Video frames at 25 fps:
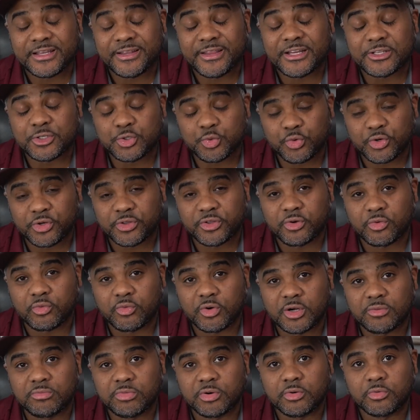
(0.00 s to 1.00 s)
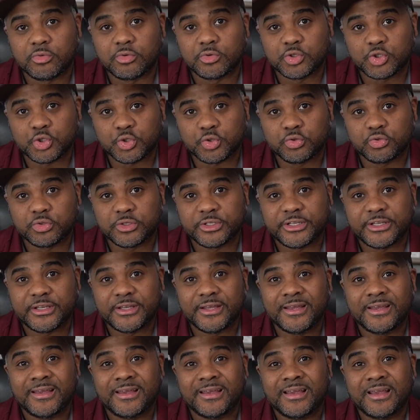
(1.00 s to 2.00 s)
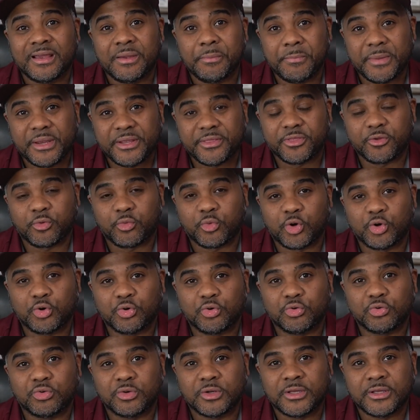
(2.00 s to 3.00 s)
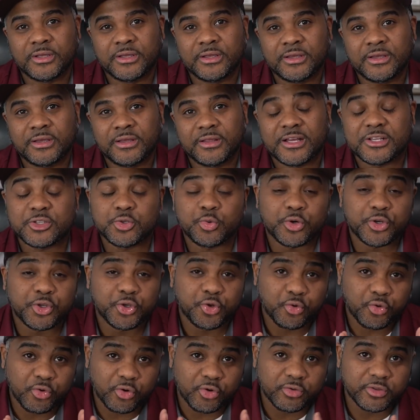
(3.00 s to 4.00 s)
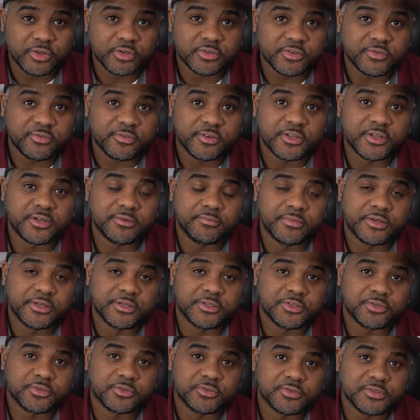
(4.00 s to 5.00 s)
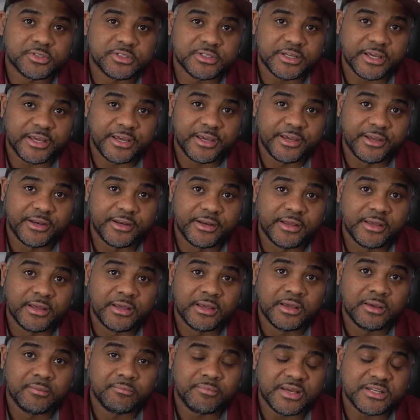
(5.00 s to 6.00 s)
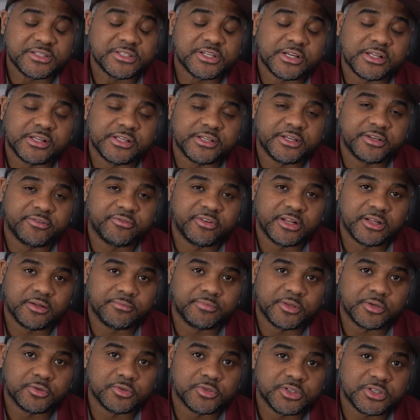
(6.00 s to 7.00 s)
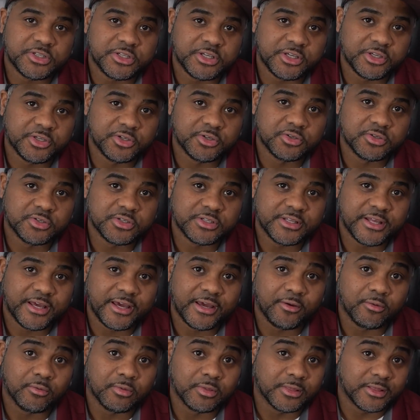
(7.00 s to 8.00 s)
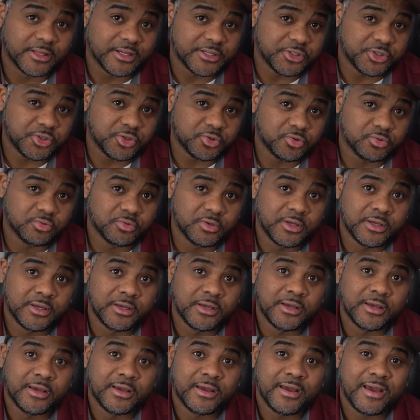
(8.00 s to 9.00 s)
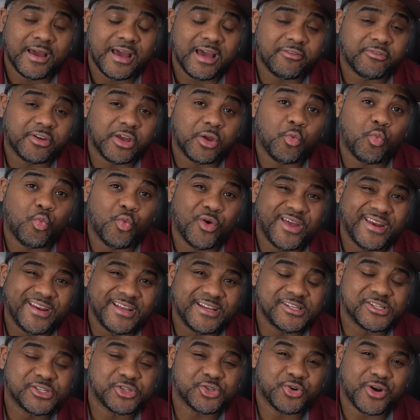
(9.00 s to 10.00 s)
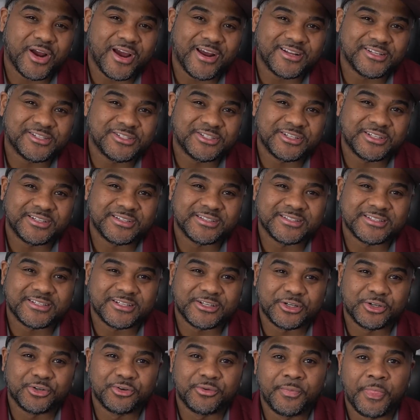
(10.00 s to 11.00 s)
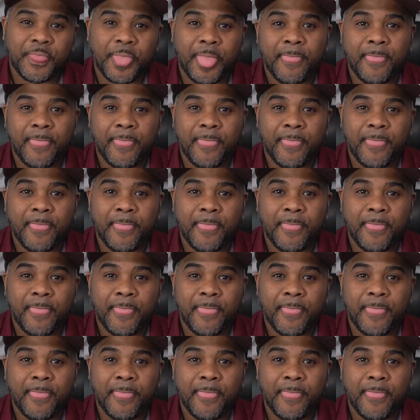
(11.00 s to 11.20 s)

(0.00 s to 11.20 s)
and that's where the rubber will truly meet the road. That's where you grow those fundamentals and basically develop those skills that let you have a winning strategy. So